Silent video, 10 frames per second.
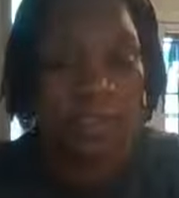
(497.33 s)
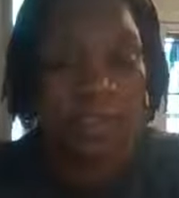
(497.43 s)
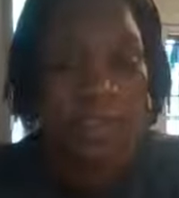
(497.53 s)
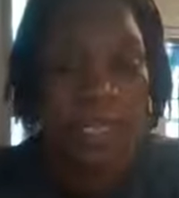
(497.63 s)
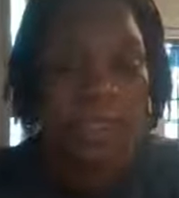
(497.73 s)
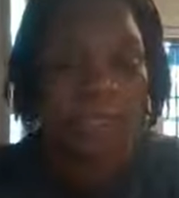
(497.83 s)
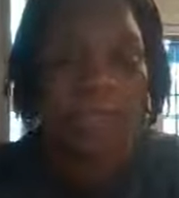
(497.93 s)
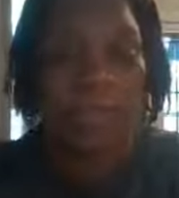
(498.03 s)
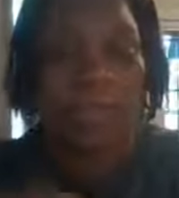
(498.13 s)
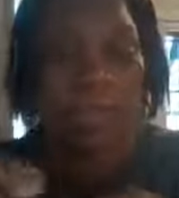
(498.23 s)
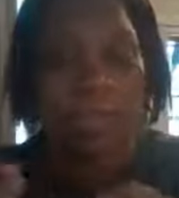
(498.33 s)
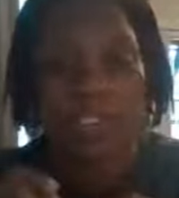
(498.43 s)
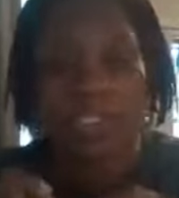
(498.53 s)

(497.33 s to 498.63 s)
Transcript: Okay, so you get a bit of a